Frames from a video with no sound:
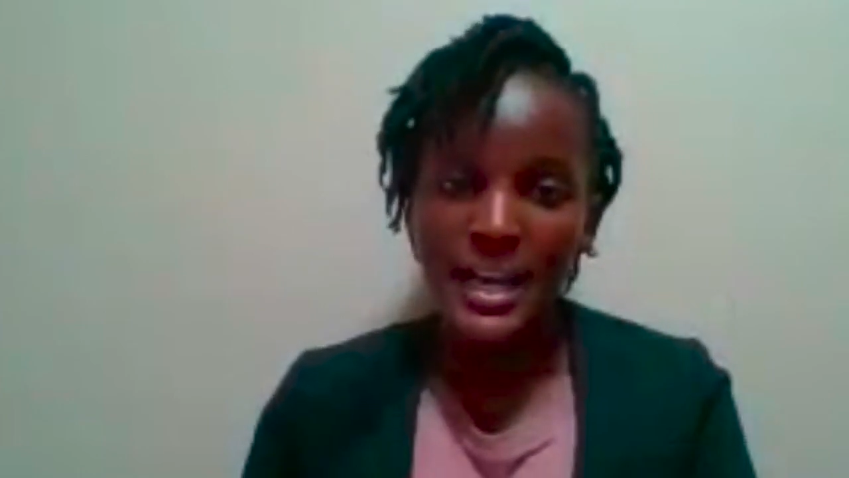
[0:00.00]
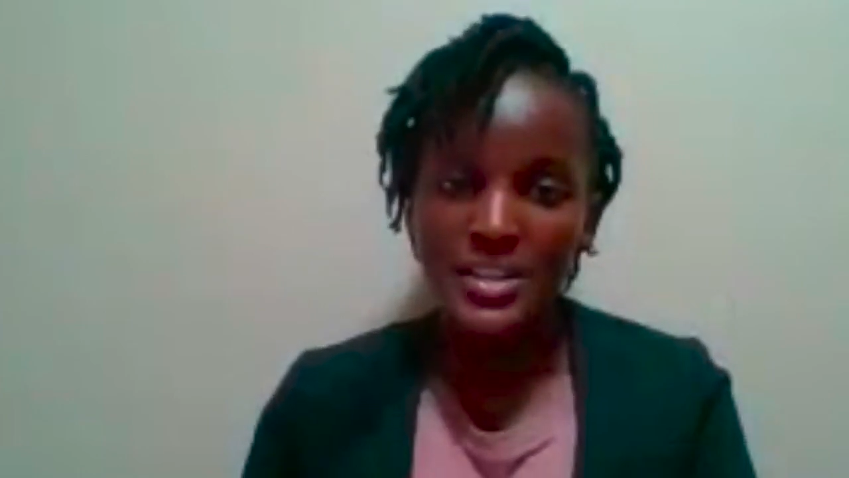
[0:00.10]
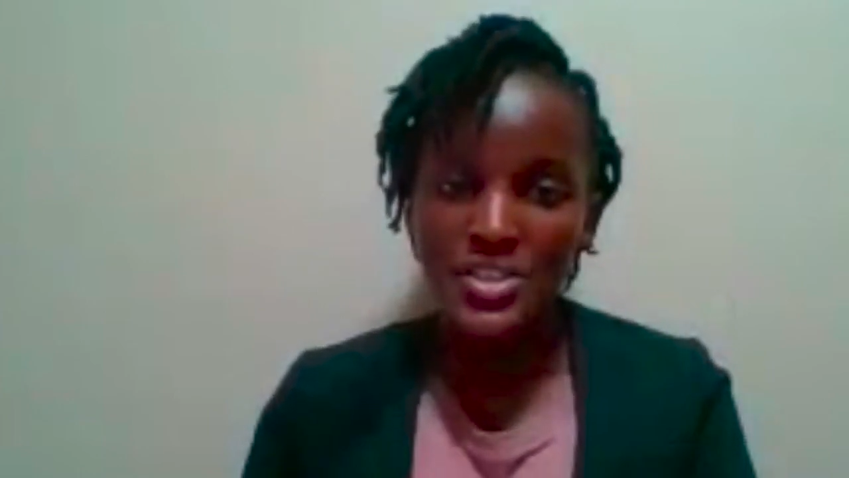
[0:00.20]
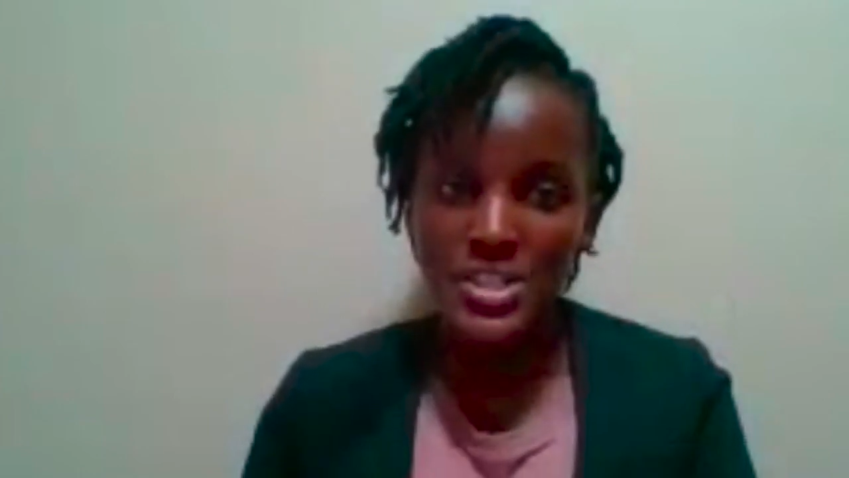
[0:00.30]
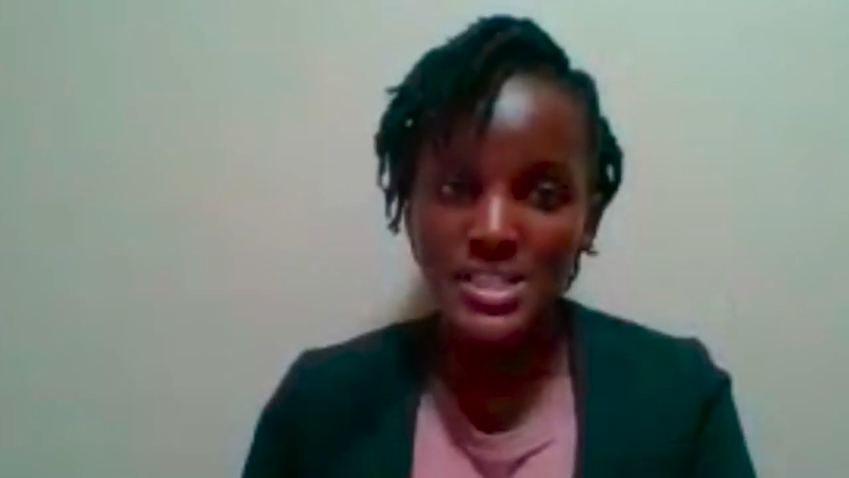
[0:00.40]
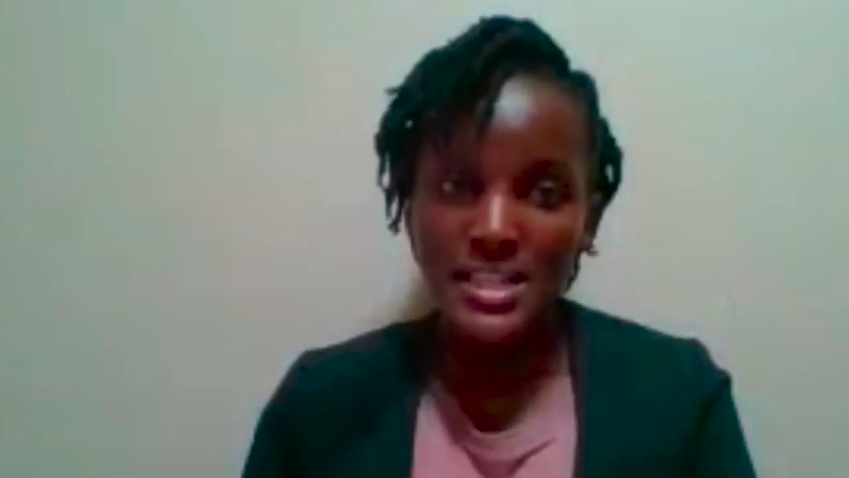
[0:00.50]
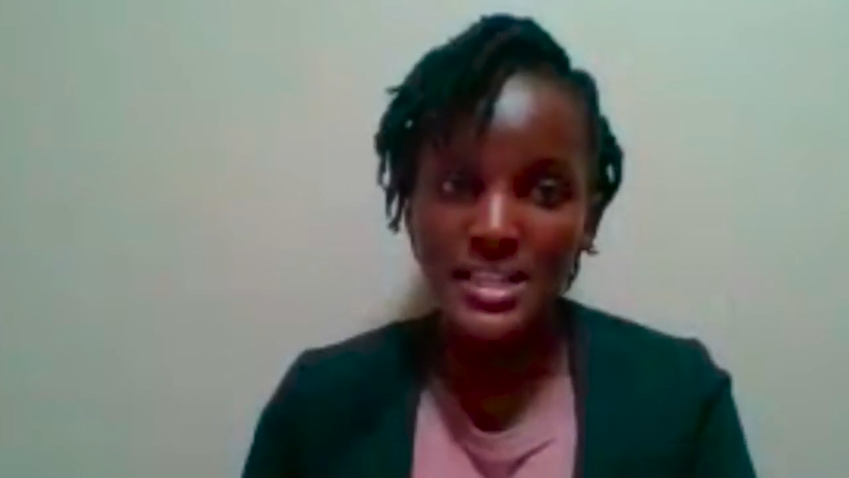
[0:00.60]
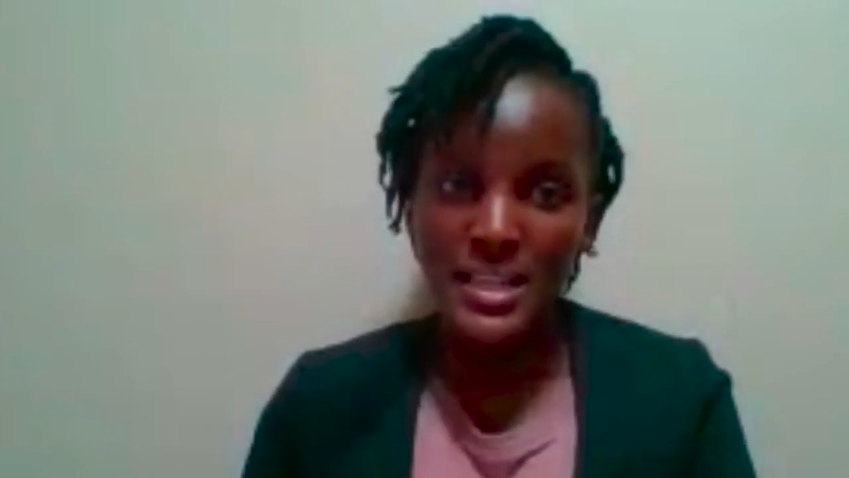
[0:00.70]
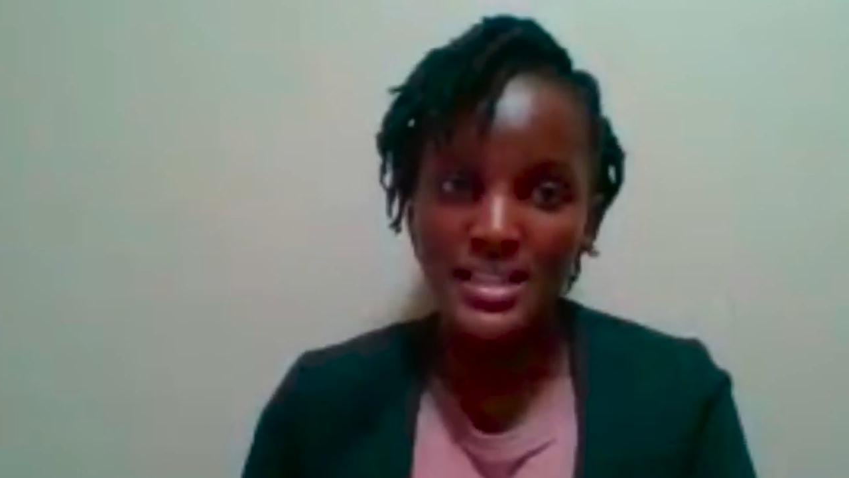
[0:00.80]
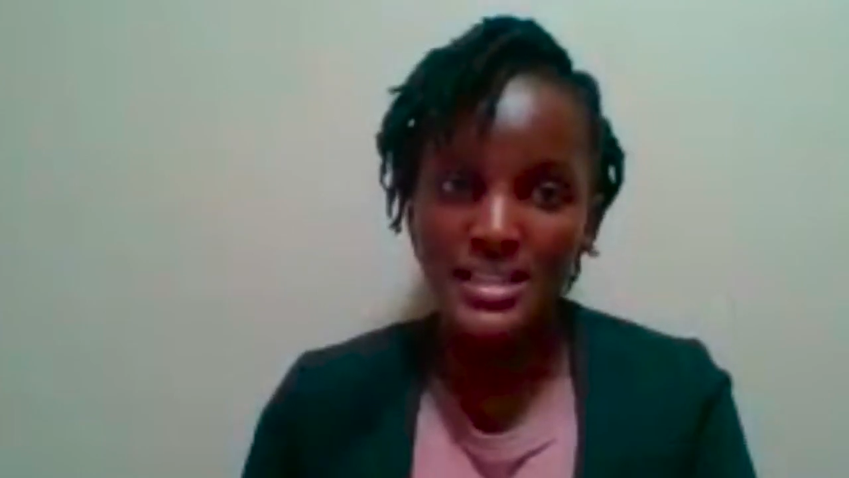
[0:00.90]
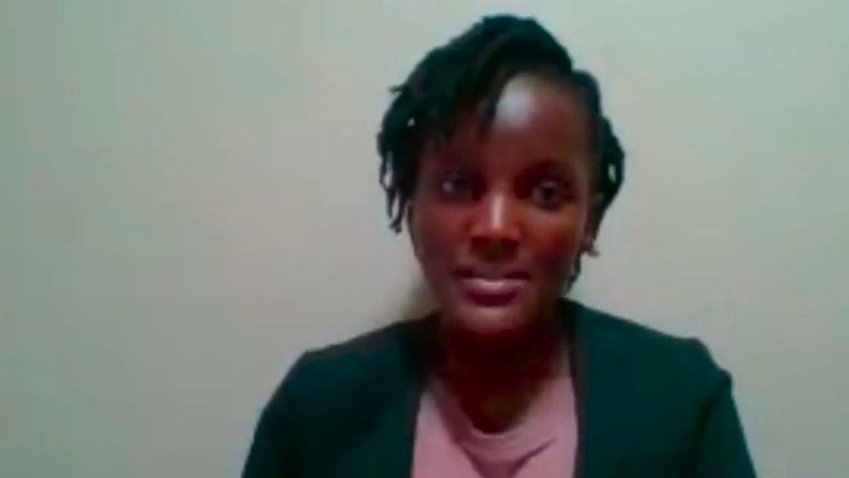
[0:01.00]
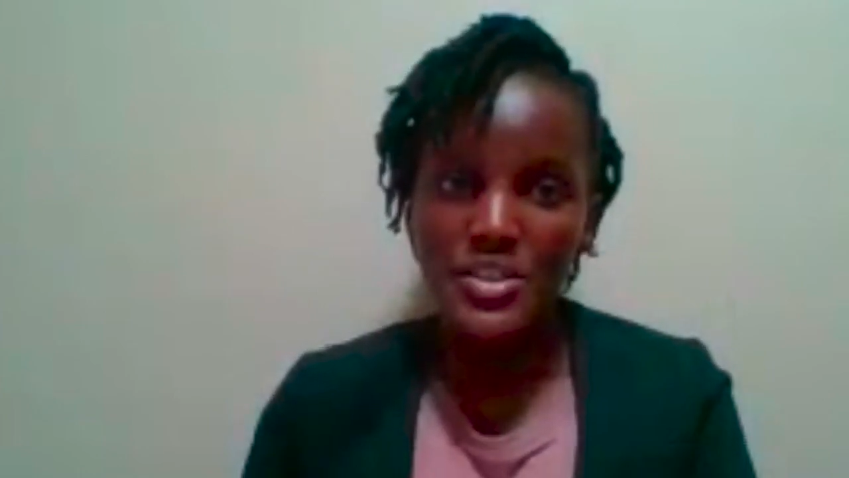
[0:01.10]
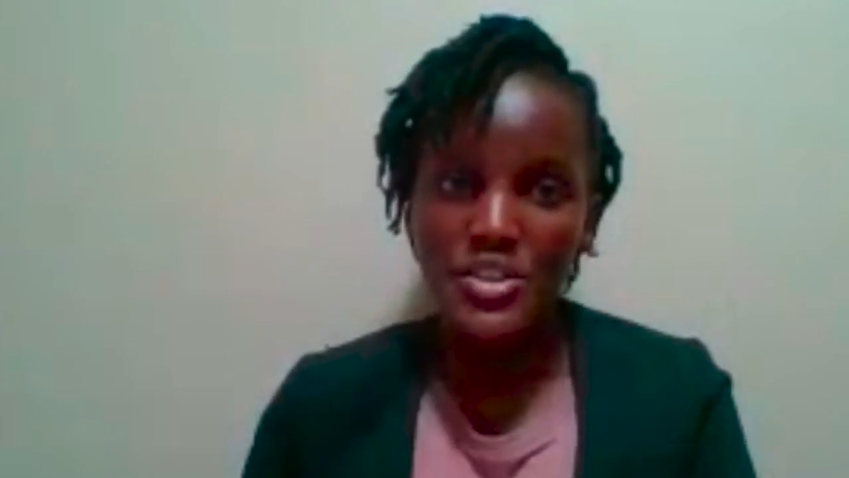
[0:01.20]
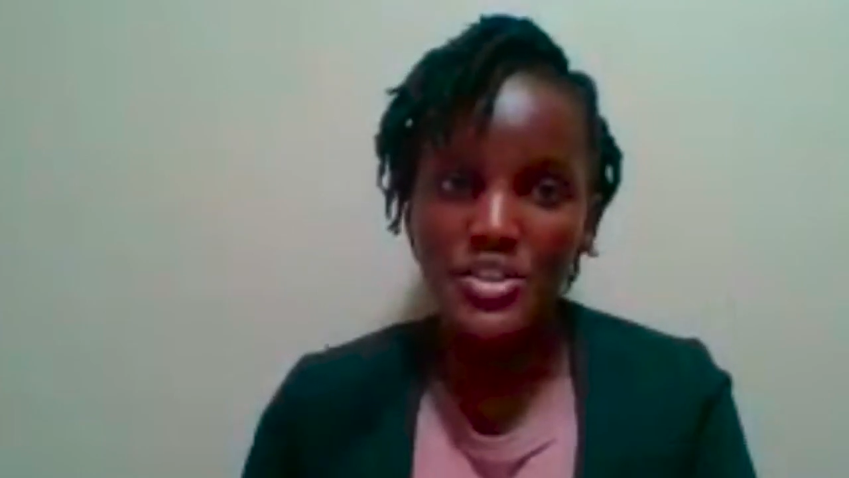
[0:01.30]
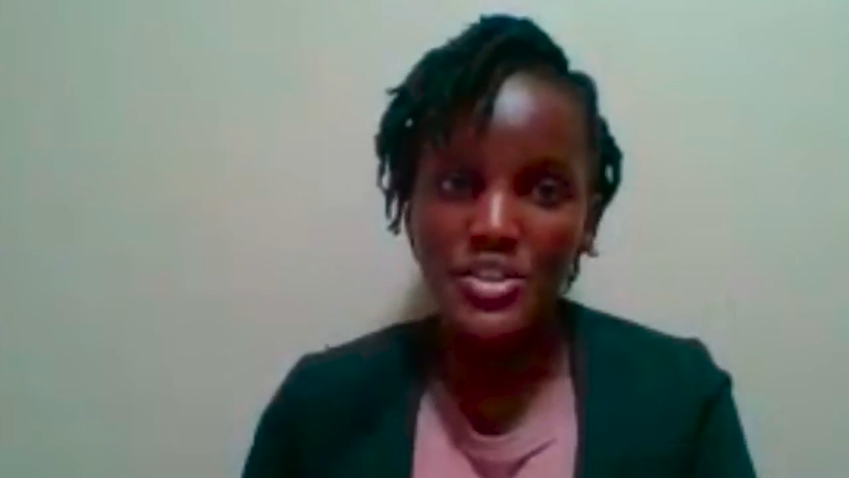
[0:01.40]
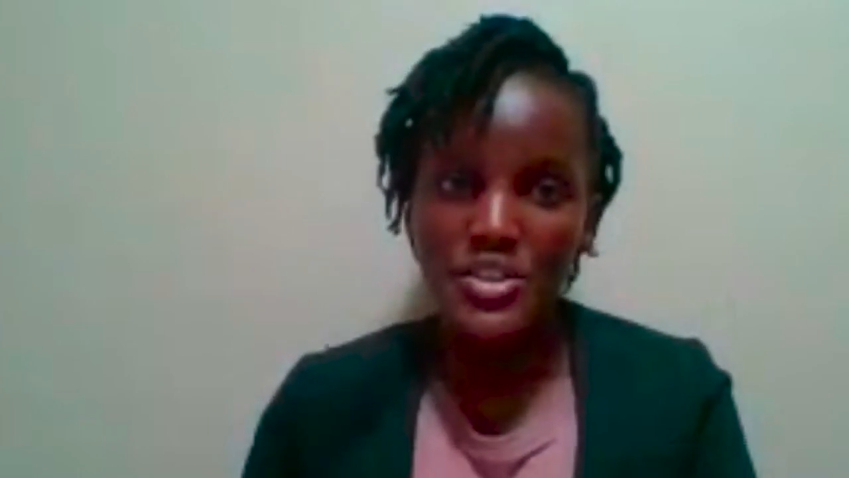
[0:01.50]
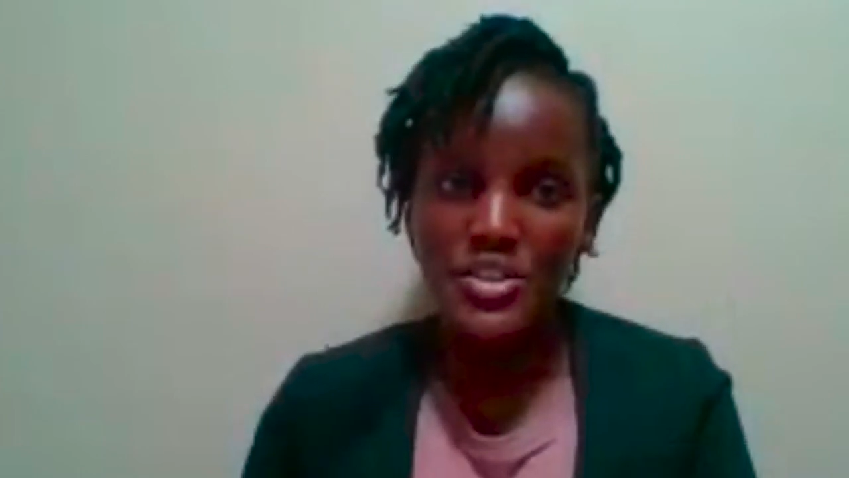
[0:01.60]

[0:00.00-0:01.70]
the child was born